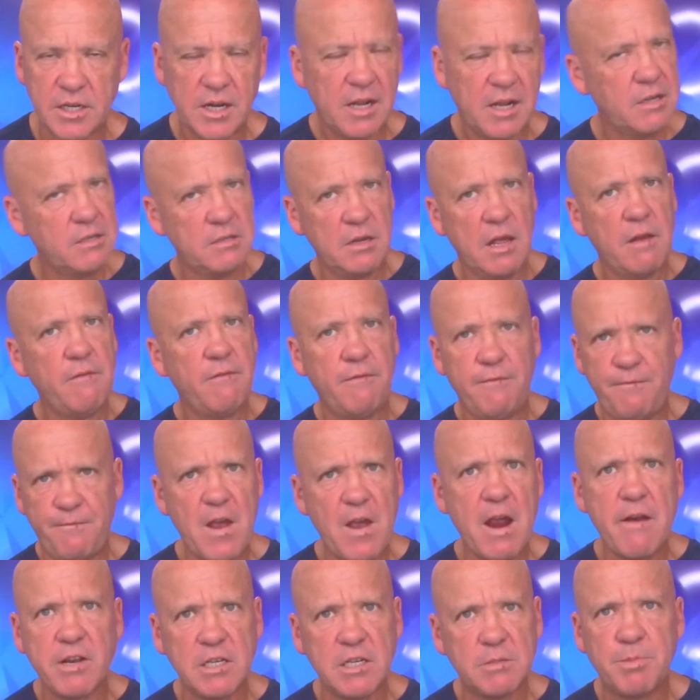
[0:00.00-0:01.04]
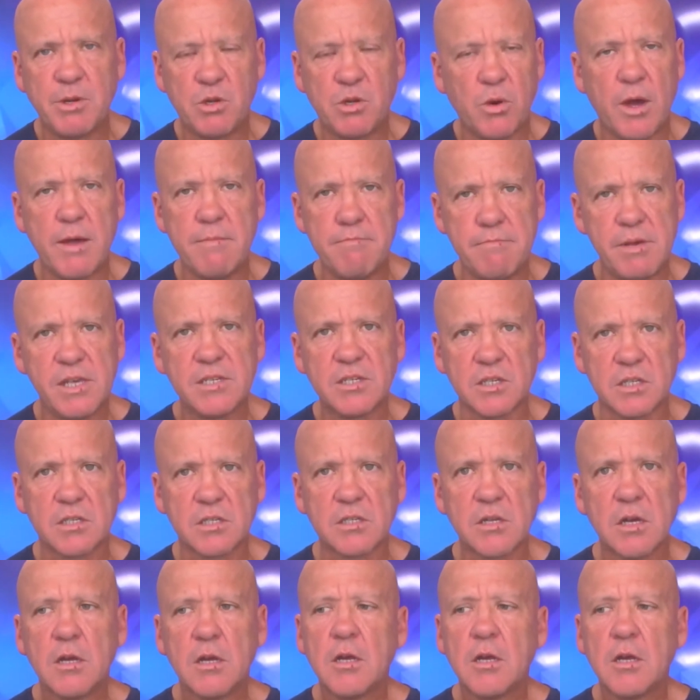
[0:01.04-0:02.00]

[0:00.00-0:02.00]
And it varies between business.